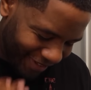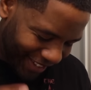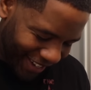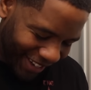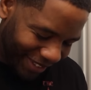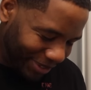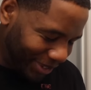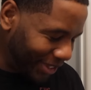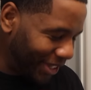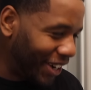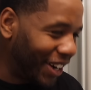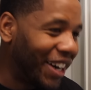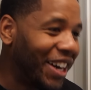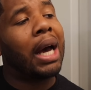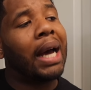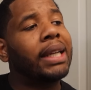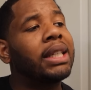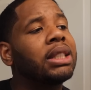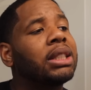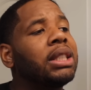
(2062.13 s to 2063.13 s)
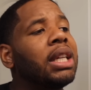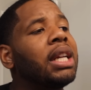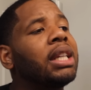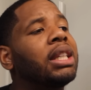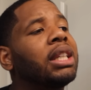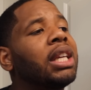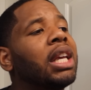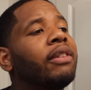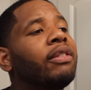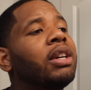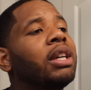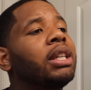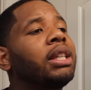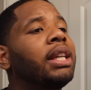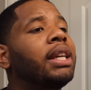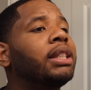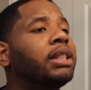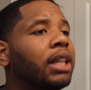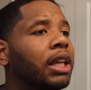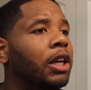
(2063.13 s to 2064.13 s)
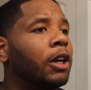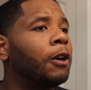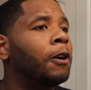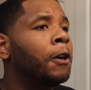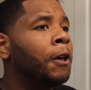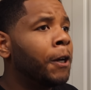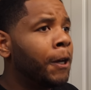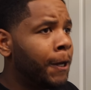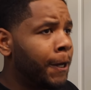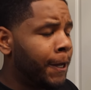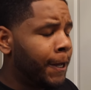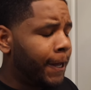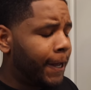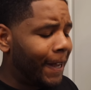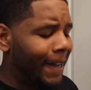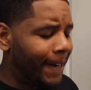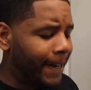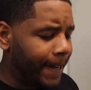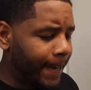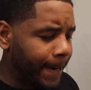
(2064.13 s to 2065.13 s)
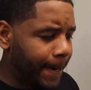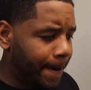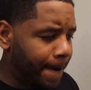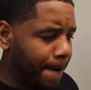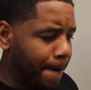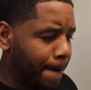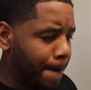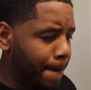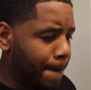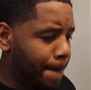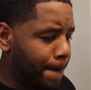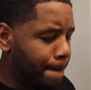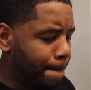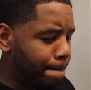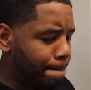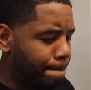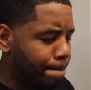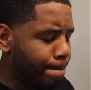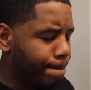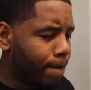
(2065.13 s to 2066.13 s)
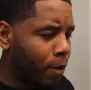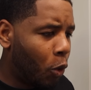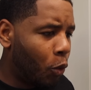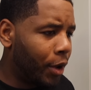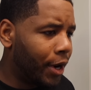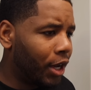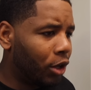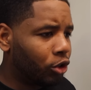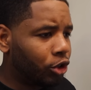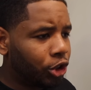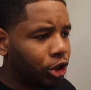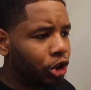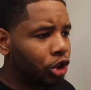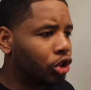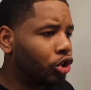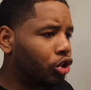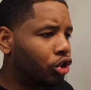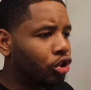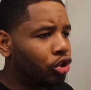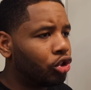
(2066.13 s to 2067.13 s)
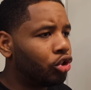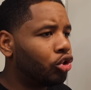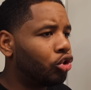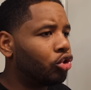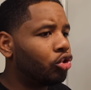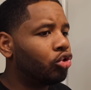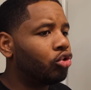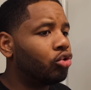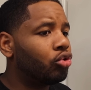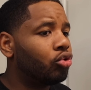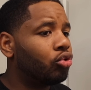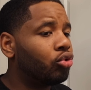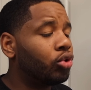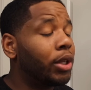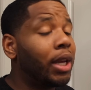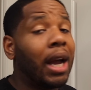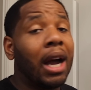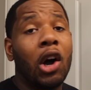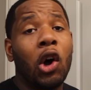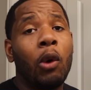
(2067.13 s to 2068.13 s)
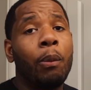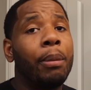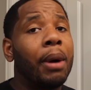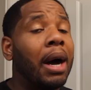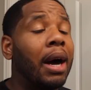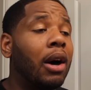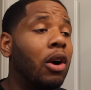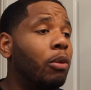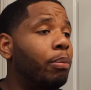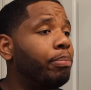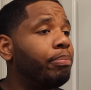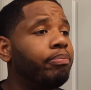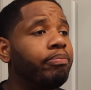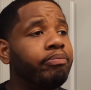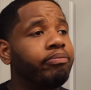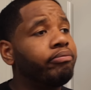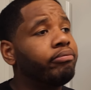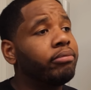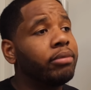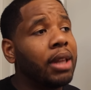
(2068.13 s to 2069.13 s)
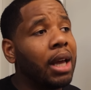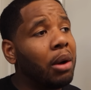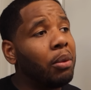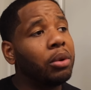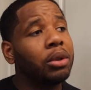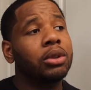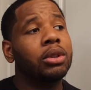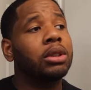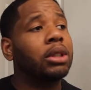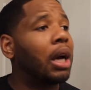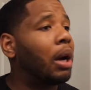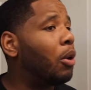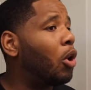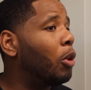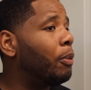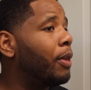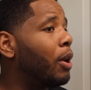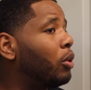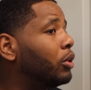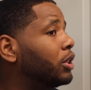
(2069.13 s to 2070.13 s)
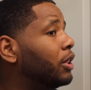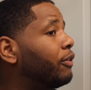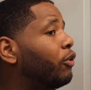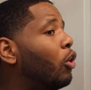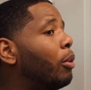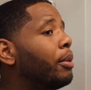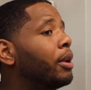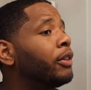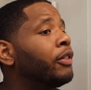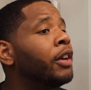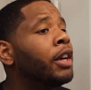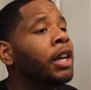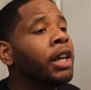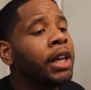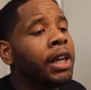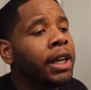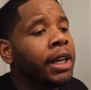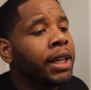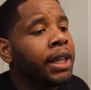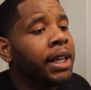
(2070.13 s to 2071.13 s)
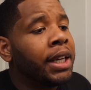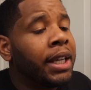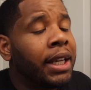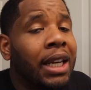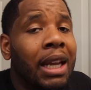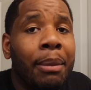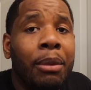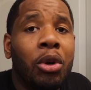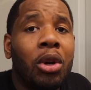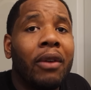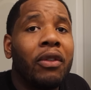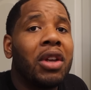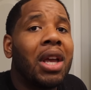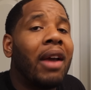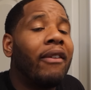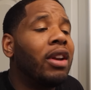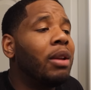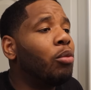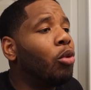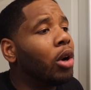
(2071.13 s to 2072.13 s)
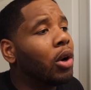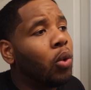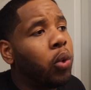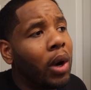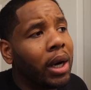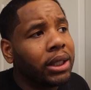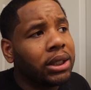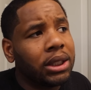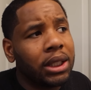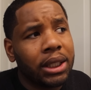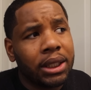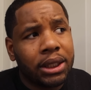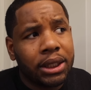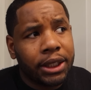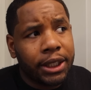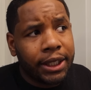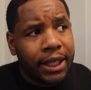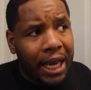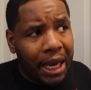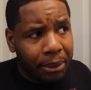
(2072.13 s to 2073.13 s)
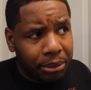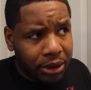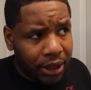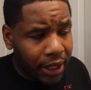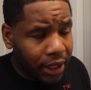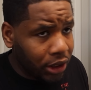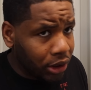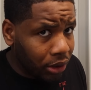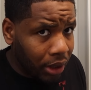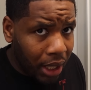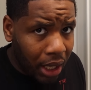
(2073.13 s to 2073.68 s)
I'm sorry. I just needed to give good detail. And what else? Yeah, I hope that was informative. Let me know if you have any more questions. Game changer